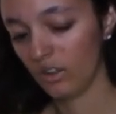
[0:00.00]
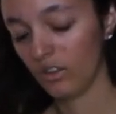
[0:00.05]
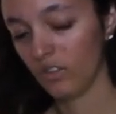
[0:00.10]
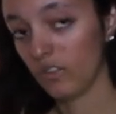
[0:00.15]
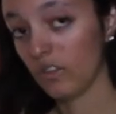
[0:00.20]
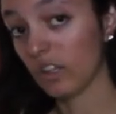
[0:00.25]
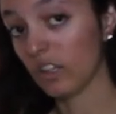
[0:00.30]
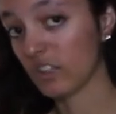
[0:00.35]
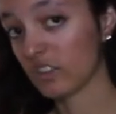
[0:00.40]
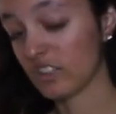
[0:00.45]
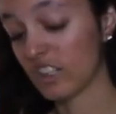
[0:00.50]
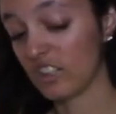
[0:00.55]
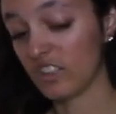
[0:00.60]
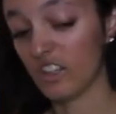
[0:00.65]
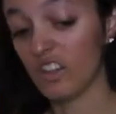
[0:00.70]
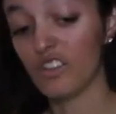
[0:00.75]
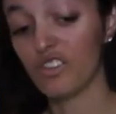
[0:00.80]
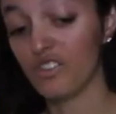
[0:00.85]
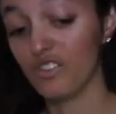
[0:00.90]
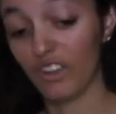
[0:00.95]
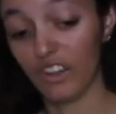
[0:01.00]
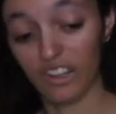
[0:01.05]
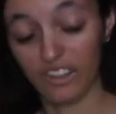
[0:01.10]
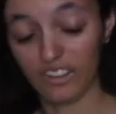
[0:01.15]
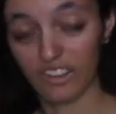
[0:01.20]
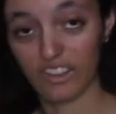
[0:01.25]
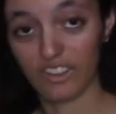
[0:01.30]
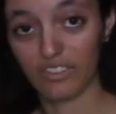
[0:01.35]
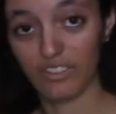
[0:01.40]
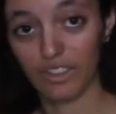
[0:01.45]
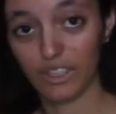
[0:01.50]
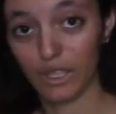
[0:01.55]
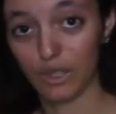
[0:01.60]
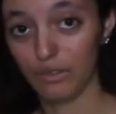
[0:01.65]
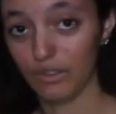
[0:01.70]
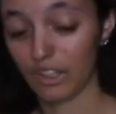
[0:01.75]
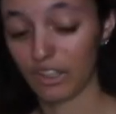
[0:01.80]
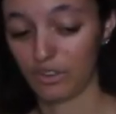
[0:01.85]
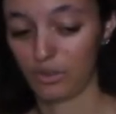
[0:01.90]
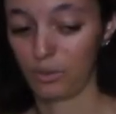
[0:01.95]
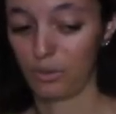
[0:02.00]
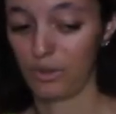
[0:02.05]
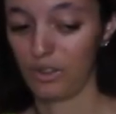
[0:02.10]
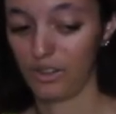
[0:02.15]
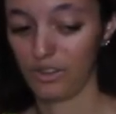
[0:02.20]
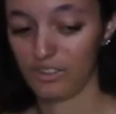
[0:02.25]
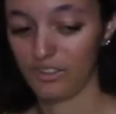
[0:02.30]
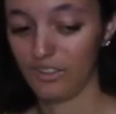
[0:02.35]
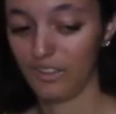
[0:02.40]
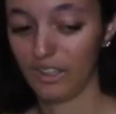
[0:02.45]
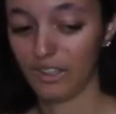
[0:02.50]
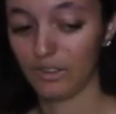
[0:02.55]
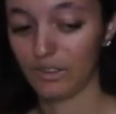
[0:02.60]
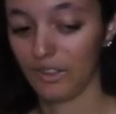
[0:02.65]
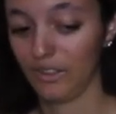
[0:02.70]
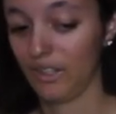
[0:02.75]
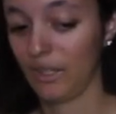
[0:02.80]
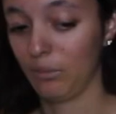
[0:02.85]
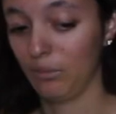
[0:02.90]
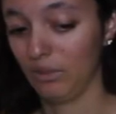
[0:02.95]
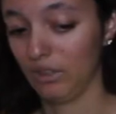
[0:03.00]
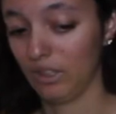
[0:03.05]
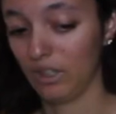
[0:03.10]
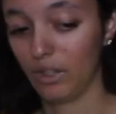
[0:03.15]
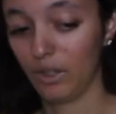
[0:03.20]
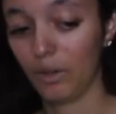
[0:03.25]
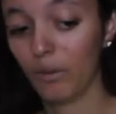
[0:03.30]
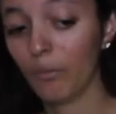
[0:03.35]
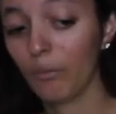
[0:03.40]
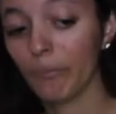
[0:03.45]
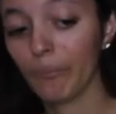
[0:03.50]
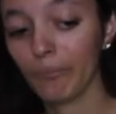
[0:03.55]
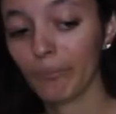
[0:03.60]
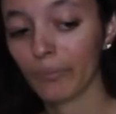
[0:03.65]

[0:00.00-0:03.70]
things that didn't fit in this video. If you guys want to see that, you can let me know.